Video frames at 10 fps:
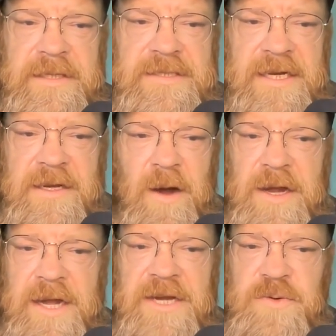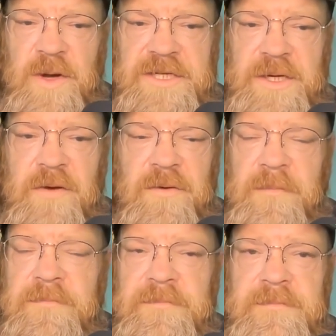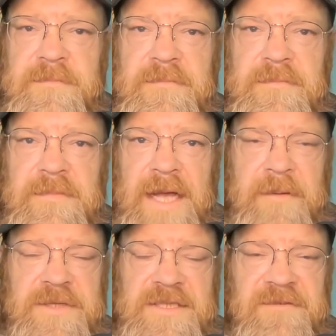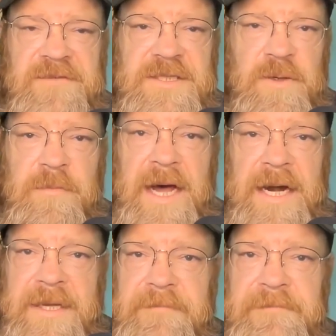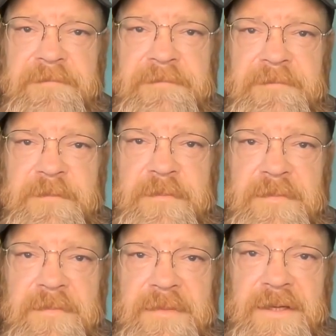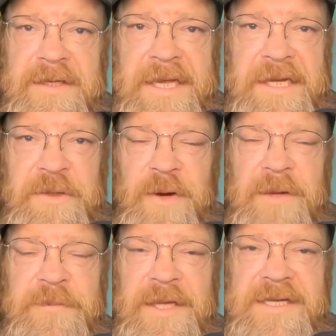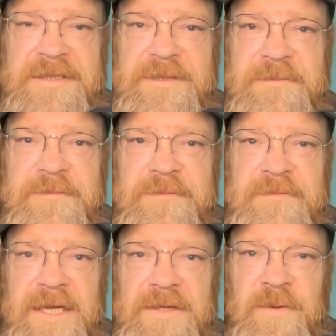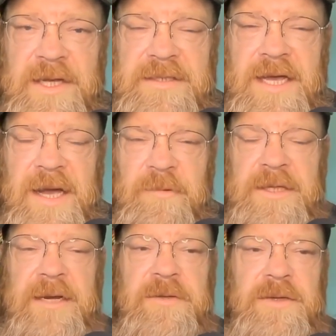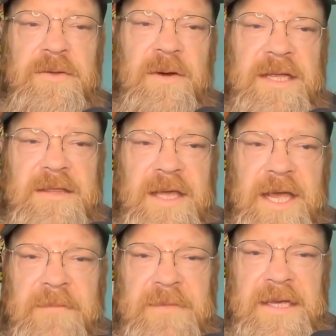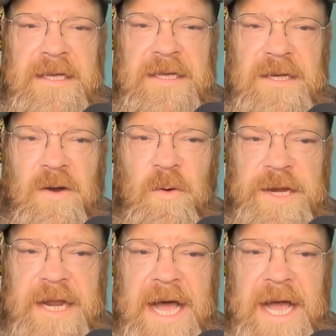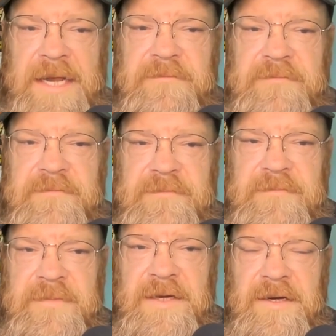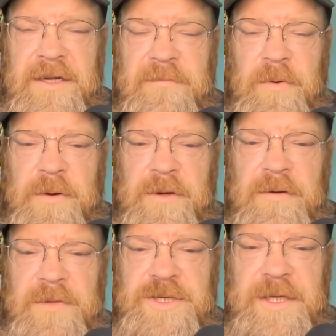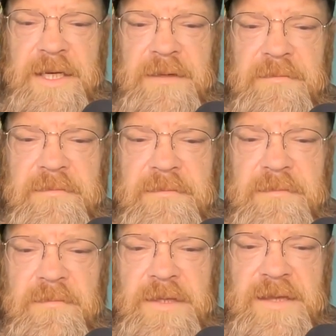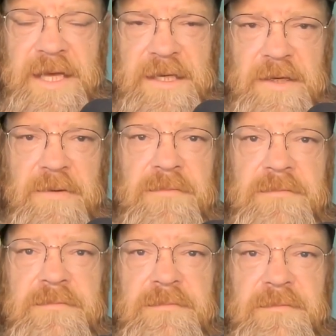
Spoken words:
he just had a guardian angel watching over him. I'm just the physical body. Again, in the right place at the right time, willing and able to do the right thing. Corey Dye there in Port Huron, Michigan, we thank you